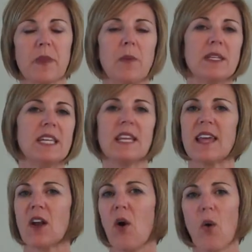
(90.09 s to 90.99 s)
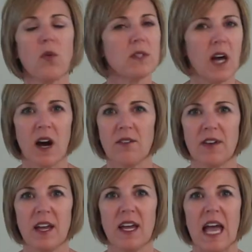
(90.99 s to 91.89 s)
And we take that whole love
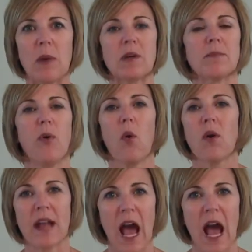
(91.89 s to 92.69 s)
and we're to pour